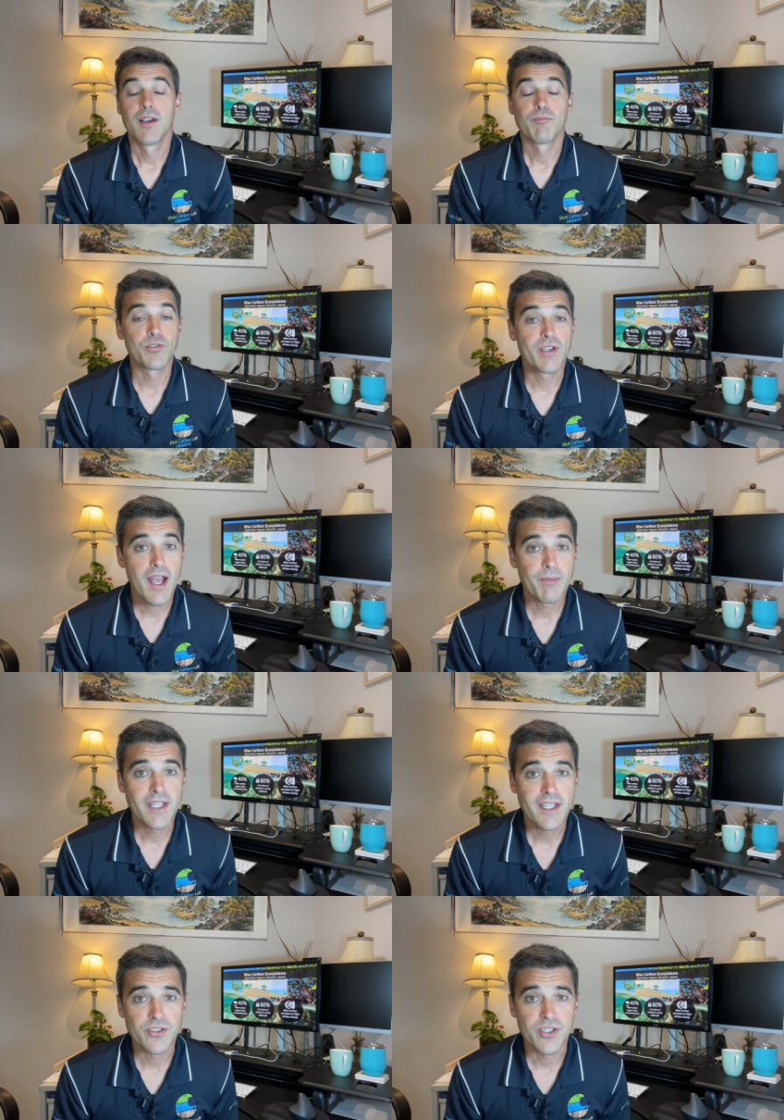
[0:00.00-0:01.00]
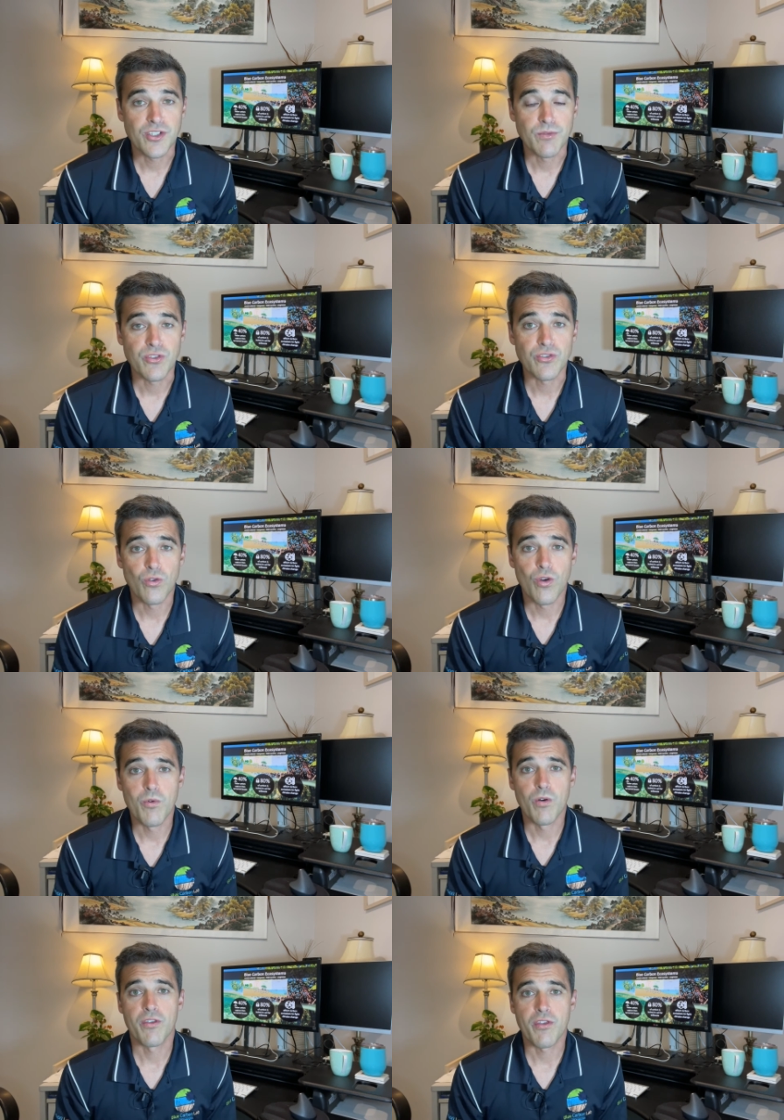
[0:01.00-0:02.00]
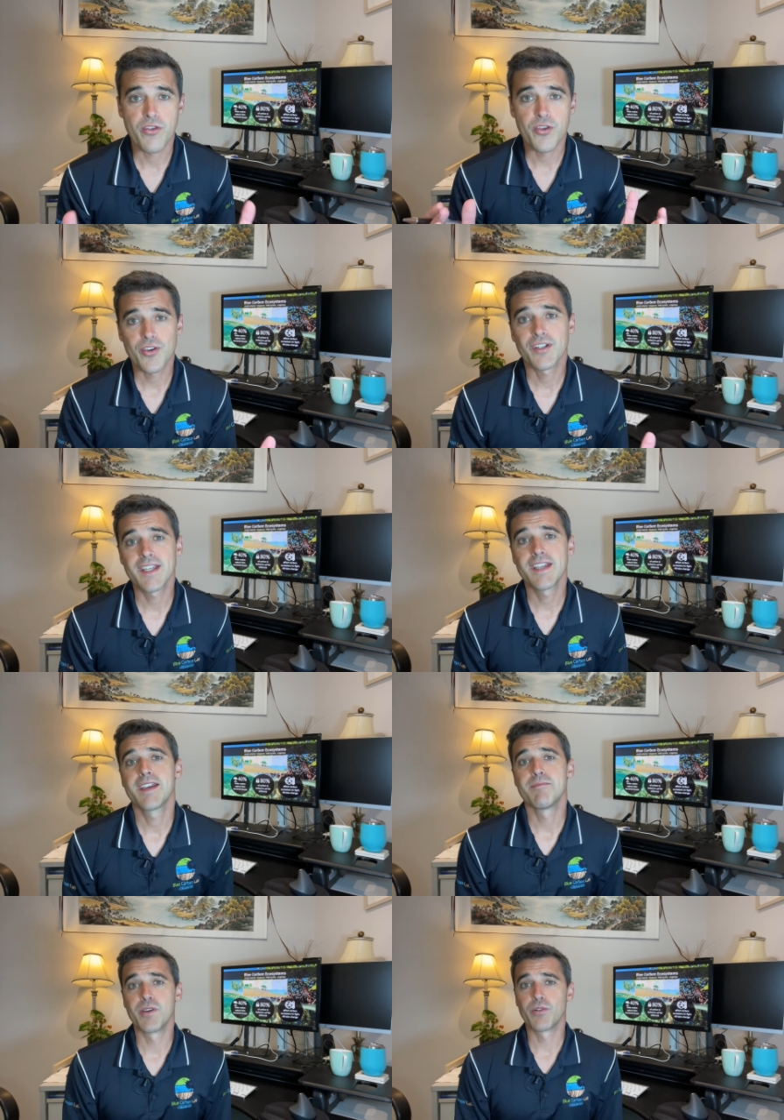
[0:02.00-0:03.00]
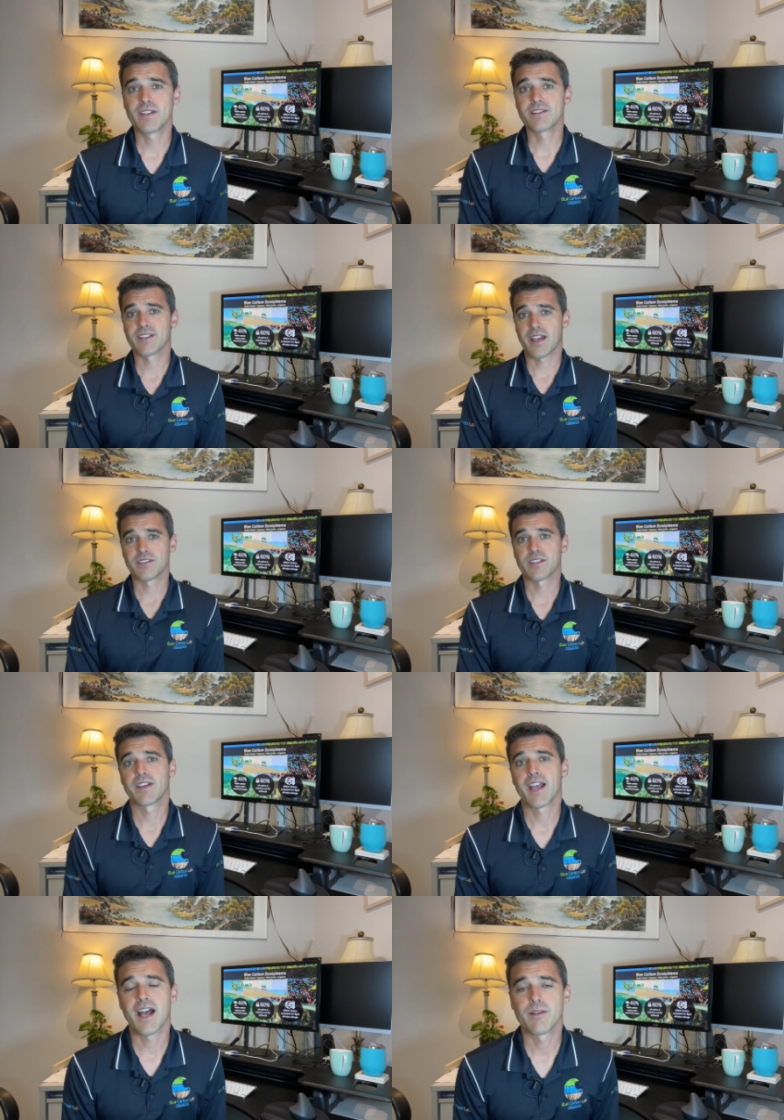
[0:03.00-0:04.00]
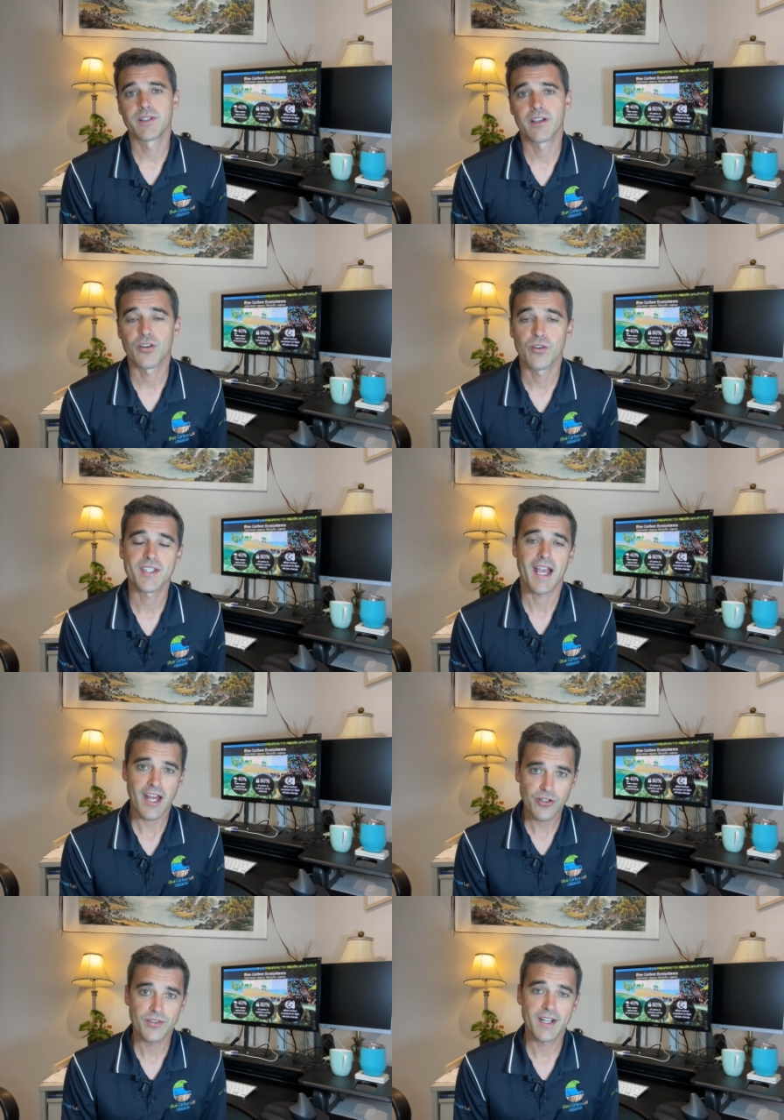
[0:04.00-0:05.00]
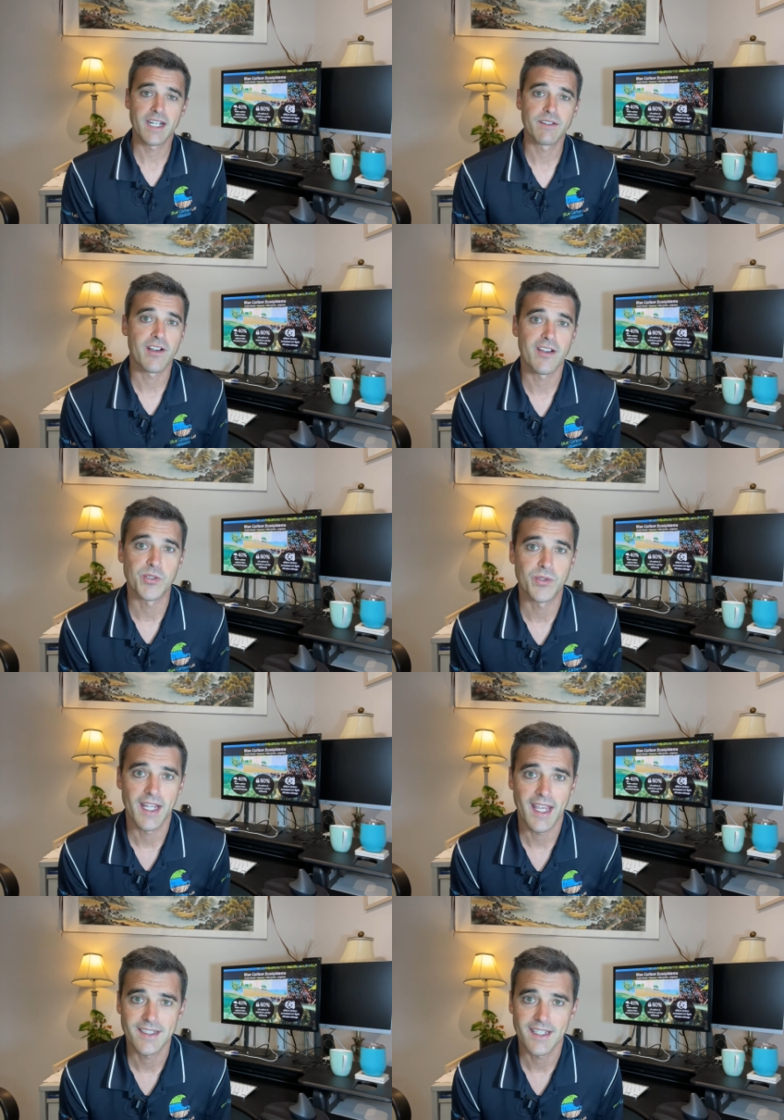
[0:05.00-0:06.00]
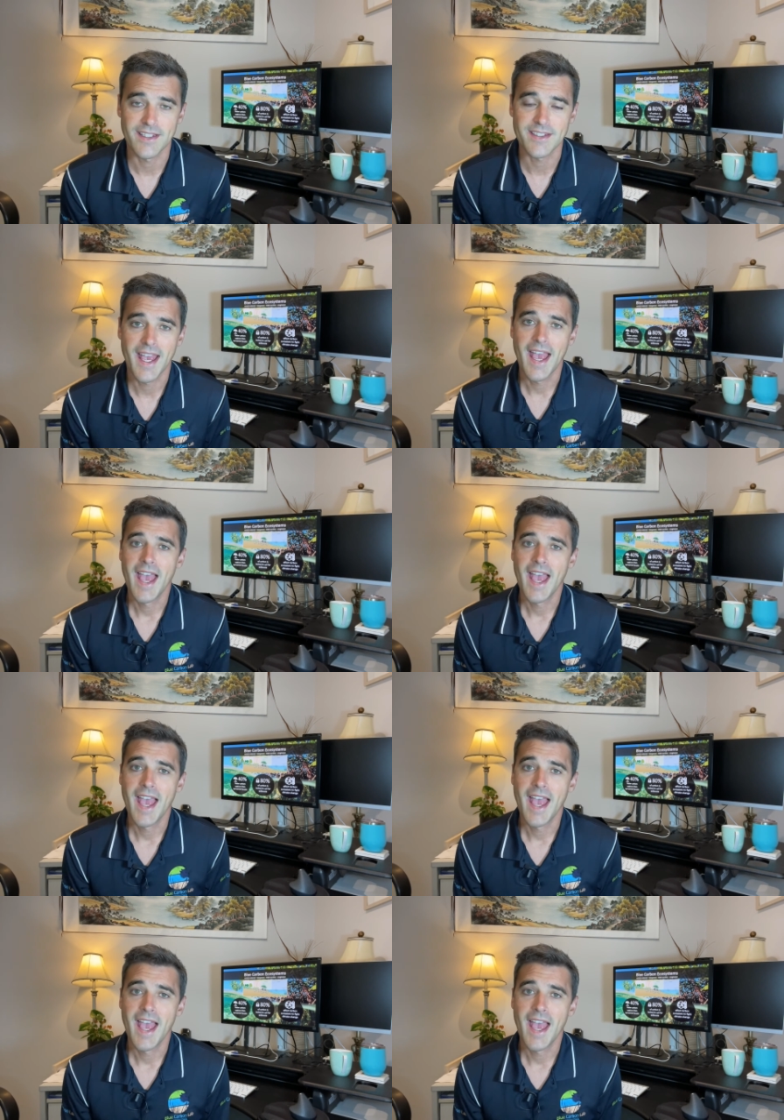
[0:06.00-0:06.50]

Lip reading: Blue carbon ecosystems store more than 30 billion tonnes of carbon across 185 million hectares.